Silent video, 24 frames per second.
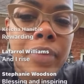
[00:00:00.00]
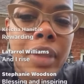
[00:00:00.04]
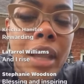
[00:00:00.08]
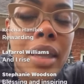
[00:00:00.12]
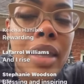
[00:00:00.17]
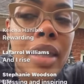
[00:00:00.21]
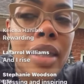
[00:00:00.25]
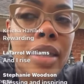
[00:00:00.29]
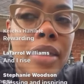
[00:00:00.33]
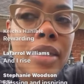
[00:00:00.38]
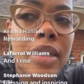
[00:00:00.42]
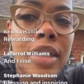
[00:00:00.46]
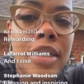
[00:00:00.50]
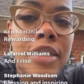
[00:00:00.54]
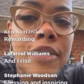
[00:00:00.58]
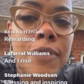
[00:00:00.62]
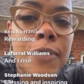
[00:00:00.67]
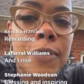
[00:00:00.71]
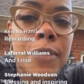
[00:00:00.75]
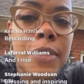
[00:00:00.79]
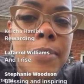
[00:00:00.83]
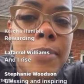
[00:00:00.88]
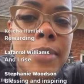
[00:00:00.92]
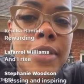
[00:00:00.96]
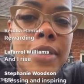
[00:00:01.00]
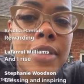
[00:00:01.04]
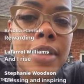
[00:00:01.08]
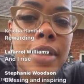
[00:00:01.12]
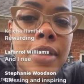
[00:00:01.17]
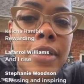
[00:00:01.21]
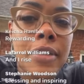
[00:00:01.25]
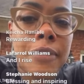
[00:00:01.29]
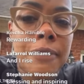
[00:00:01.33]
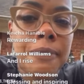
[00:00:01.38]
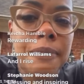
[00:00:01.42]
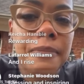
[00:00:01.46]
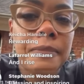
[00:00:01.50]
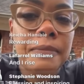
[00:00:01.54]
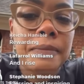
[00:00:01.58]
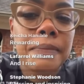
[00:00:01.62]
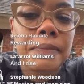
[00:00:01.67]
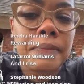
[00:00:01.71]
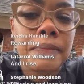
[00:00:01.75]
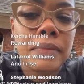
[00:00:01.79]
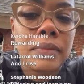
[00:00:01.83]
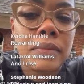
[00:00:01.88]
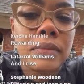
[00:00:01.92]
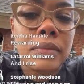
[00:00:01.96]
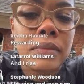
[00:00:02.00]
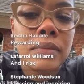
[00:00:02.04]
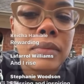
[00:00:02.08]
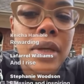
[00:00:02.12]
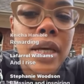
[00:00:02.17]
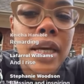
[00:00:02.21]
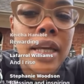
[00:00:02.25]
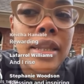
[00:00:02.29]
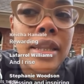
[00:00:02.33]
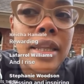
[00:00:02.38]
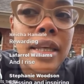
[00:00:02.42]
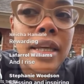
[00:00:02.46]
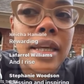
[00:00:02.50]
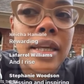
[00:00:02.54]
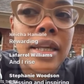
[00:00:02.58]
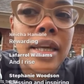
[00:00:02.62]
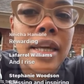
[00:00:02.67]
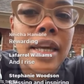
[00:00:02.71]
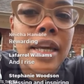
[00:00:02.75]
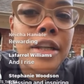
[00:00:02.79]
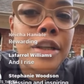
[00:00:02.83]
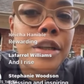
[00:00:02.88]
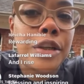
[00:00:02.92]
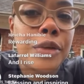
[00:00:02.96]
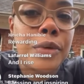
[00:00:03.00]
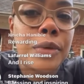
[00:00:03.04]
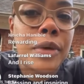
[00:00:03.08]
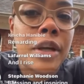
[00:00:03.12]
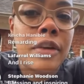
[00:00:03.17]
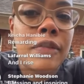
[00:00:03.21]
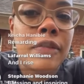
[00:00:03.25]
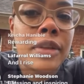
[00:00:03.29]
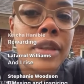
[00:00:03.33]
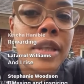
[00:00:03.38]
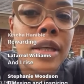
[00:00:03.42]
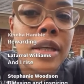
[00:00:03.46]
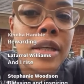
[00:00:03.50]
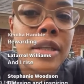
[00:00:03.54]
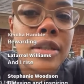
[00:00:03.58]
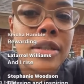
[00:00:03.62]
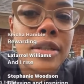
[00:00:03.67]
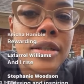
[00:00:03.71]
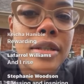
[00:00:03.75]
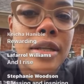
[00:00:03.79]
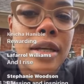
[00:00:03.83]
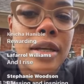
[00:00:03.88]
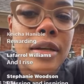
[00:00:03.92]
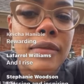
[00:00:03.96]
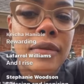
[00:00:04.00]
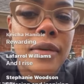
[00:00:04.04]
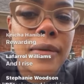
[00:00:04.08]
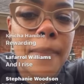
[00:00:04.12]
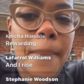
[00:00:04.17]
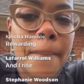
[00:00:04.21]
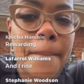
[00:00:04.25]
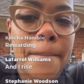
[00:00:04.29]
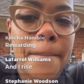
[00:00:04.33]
I had to ask for it to be saved. And then I had to do everything to save it.